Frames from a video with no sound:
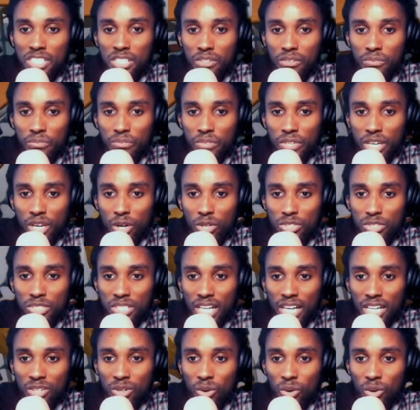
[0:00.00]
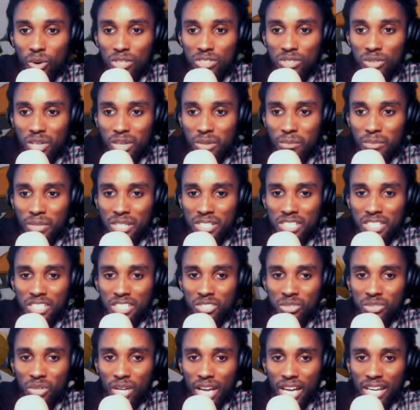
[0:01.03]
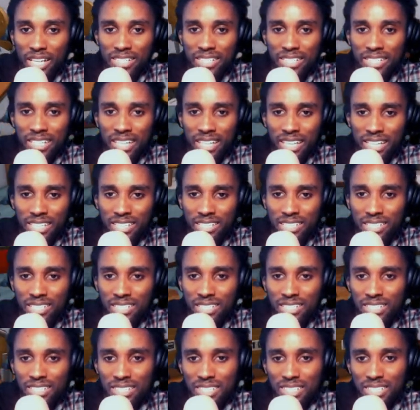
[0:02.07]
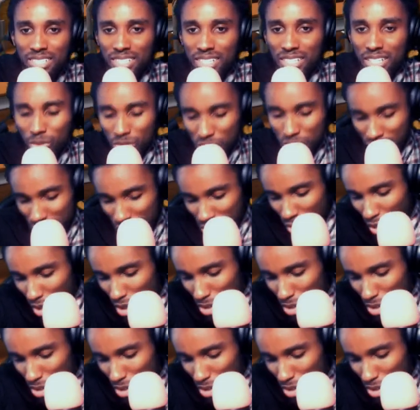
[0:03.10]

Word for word: failed. You got called through your mission. Try it again. She called